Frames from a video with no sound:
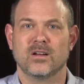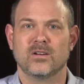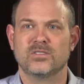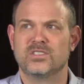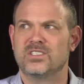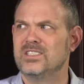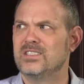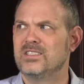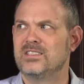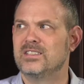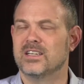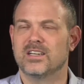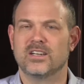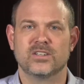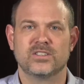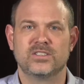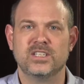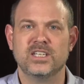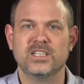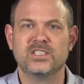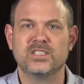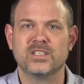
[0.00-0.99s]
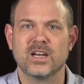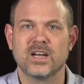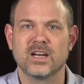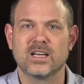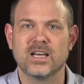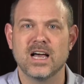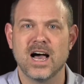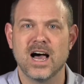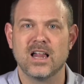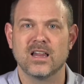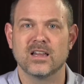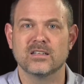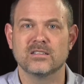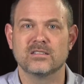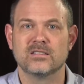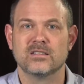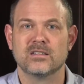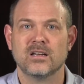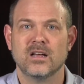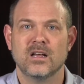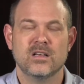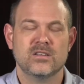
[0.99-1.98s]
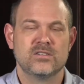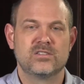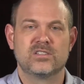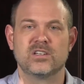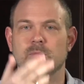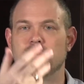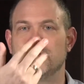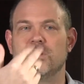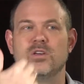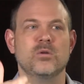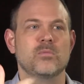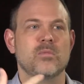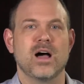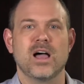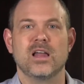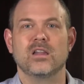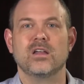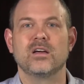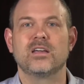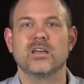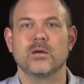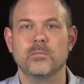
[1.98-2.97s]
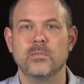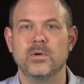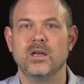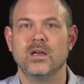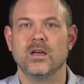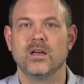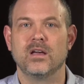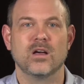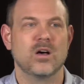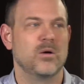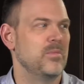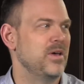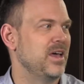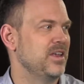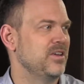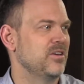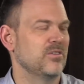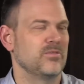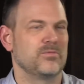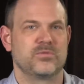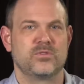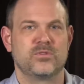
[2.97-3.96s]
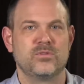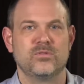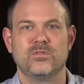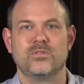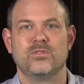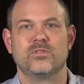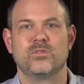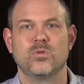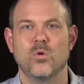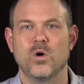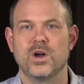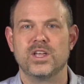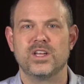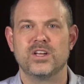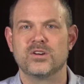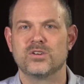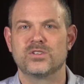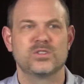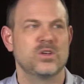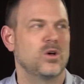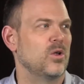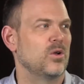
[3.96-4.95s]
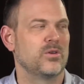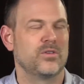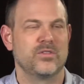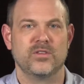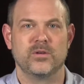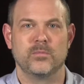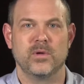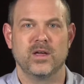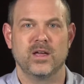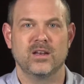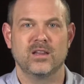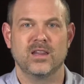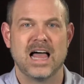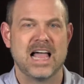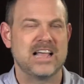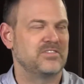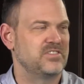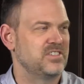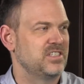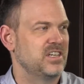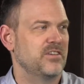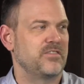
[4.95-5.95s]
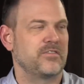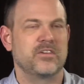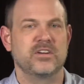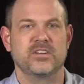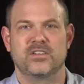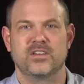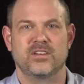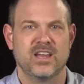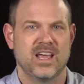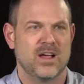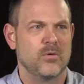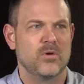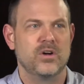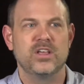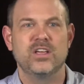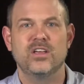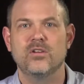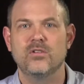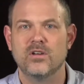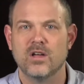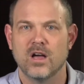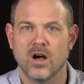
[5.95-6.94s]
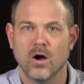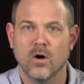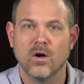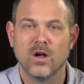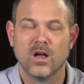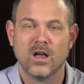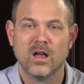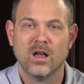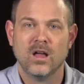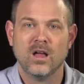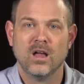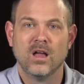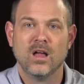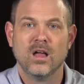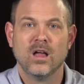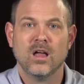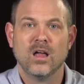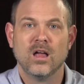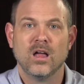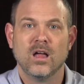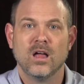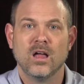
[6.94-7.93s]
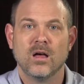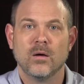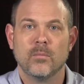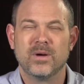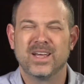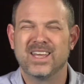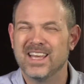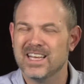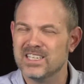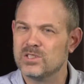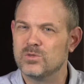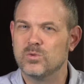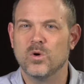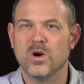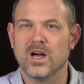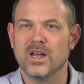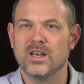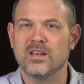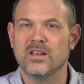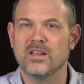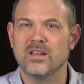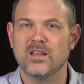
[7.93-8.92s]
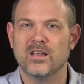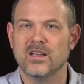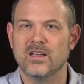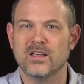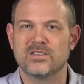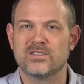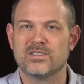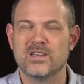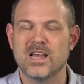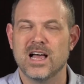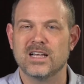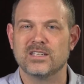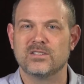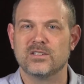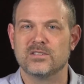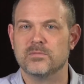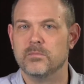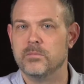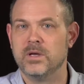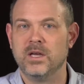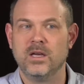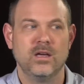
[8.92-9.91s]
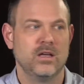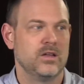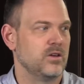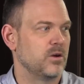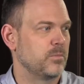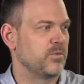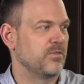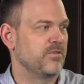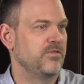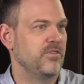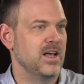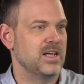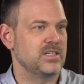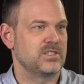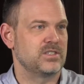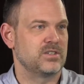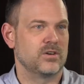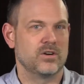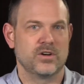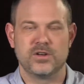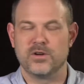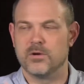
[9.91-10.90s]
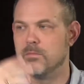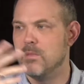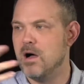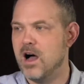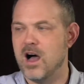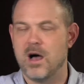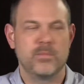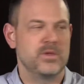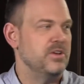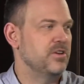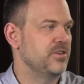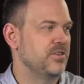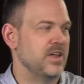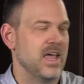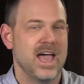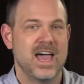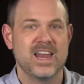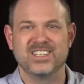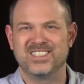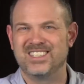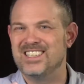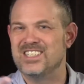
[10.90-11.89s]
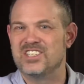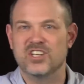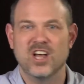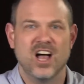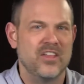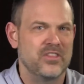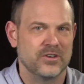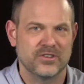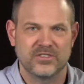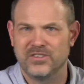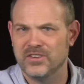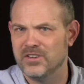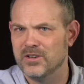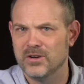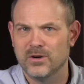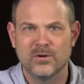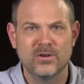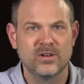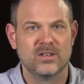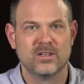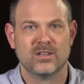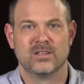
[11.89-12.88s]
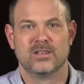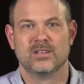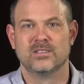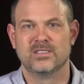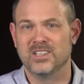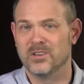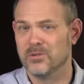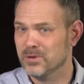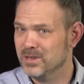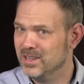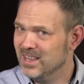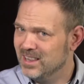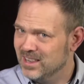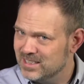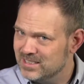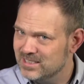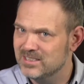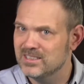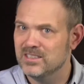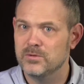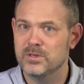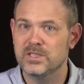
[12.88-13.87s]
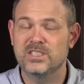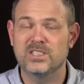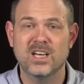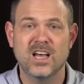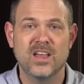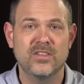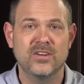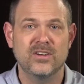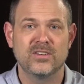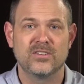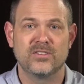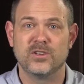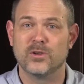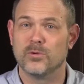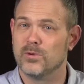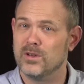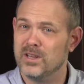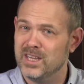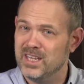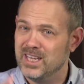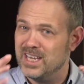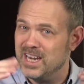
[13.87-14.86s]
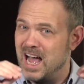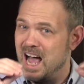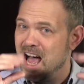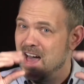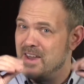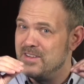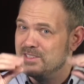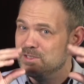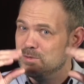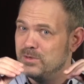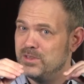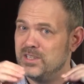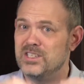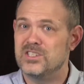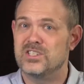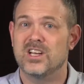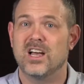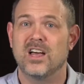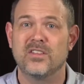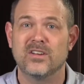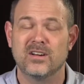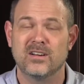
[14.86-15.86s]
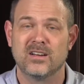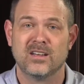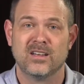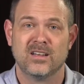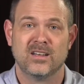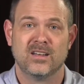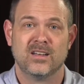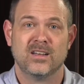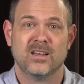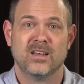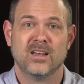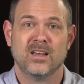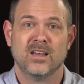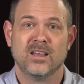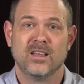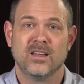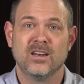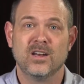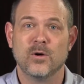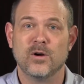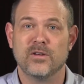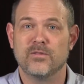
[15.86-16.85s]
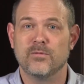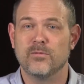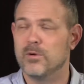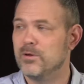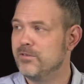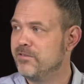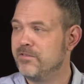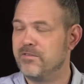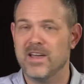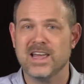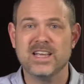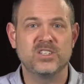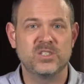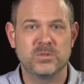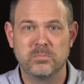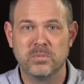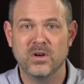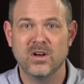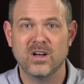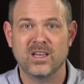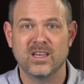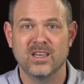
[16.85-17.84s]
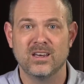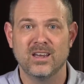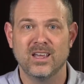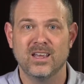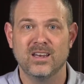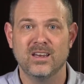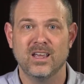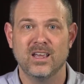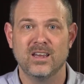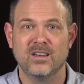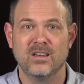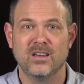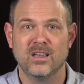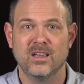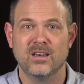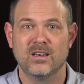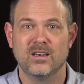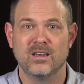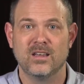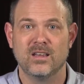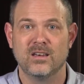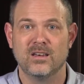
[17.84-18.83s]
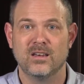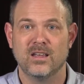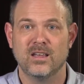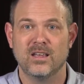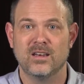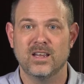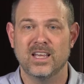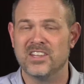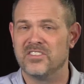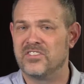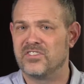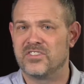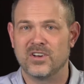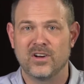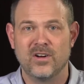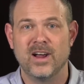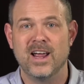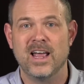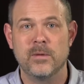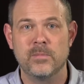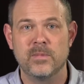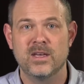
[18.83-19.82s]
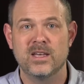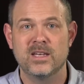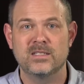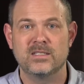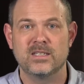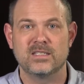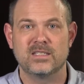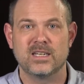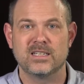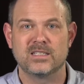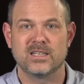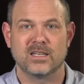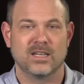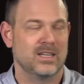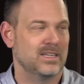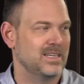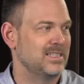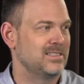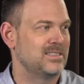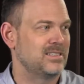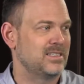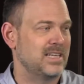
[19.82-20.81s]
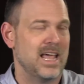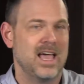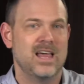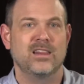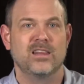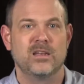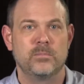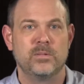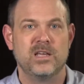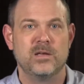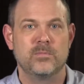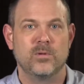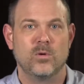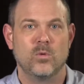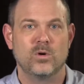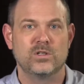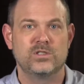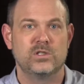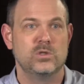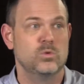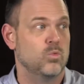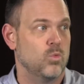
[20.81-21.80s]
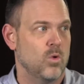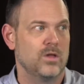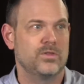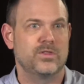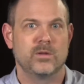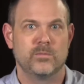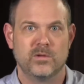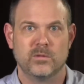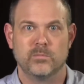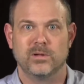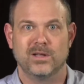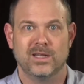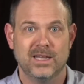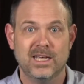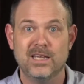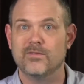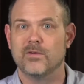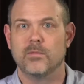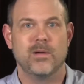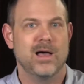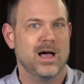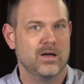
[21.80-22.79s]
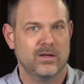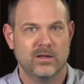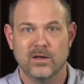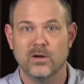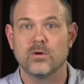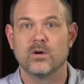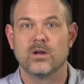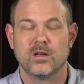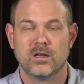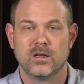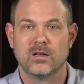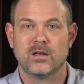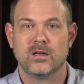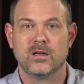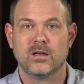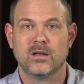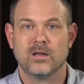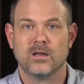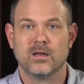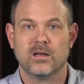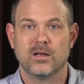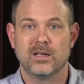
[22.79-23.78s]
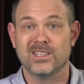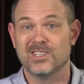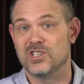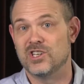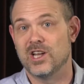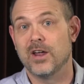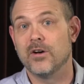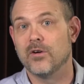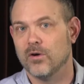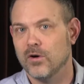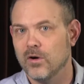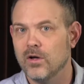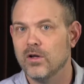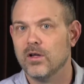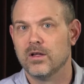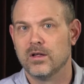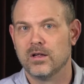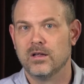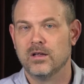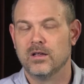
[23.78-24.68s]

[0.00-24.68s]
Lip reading: She's sitting here teaching at a college. Some of you might look at me and go, man, you're 20 years older than me. Life's different today. What do you know? But guess what? It's not just me and your professor and your mom and your dad. It's each other too. Do you really listen to each other? Do you really get honest with each other? You know what Facebook and Instagram is? It's telling people what you want them to believe about you in general.